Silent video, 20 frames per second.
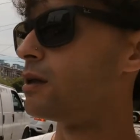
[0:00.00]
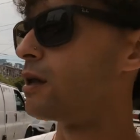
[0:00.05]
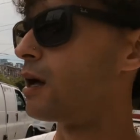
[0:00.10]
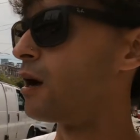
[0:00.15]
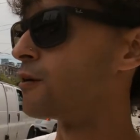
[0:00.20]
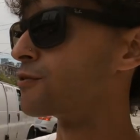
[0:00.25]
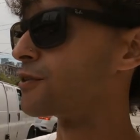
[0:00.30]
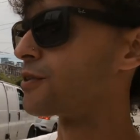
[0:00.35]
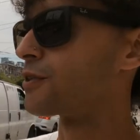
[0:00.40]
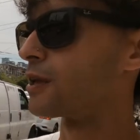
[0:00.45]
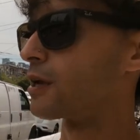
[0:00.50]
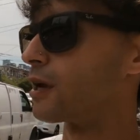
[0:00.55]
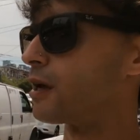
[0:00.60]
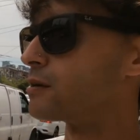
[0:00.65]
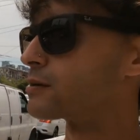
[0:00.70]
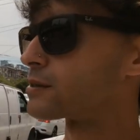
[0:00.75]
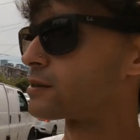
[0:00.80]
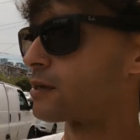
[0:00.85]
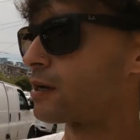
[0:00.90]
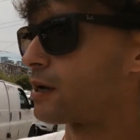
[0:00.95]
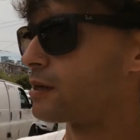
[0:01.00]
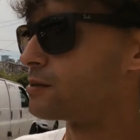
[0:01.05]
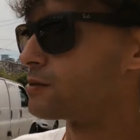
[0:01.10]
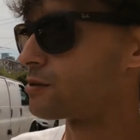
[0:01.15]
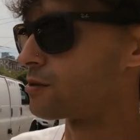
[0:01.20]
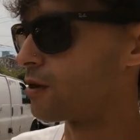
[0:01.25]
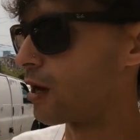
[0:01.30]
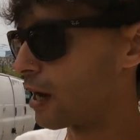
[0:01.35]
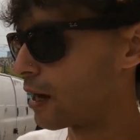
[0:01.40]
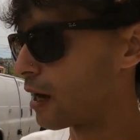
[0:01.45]
everything else that I
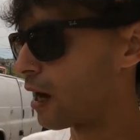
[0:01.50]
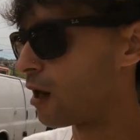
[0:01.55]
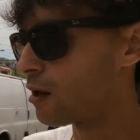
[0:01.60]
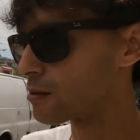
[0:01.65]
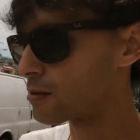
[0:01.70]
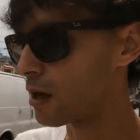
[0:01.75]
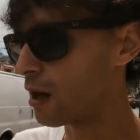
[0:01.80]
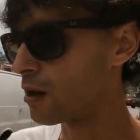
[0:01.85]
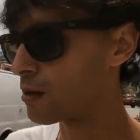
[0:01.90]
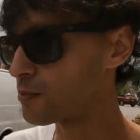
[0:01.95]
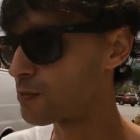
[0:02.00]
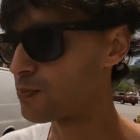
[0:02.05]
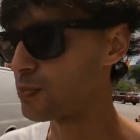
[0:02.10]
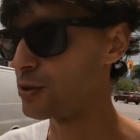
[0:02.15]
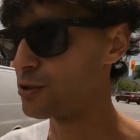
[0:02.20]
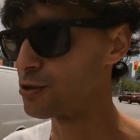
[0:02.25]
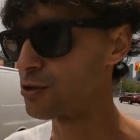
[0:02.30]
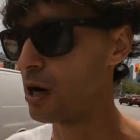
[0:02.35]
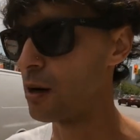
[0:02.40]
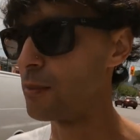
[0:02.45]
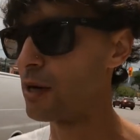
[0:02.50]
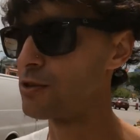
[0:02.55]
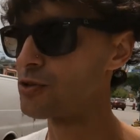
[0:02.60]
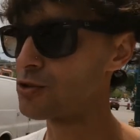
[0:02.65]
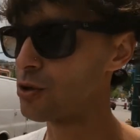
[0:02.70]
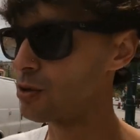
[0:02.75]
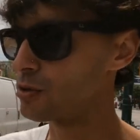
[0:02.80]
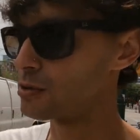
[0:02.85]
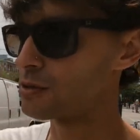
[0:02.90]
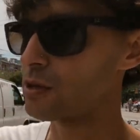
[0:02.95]
do, I'll put you on my
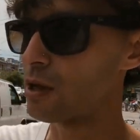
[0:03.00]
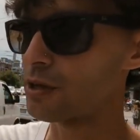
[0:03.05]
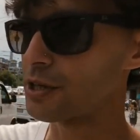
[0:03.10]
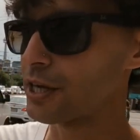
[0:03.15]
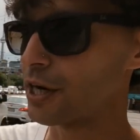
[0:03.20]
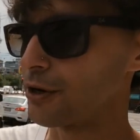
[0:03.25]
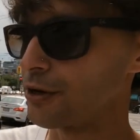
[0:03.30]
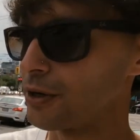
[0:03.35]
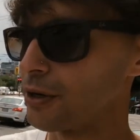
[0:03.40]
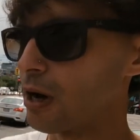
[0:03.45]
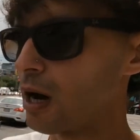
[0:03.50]
shoulders, I'll carry you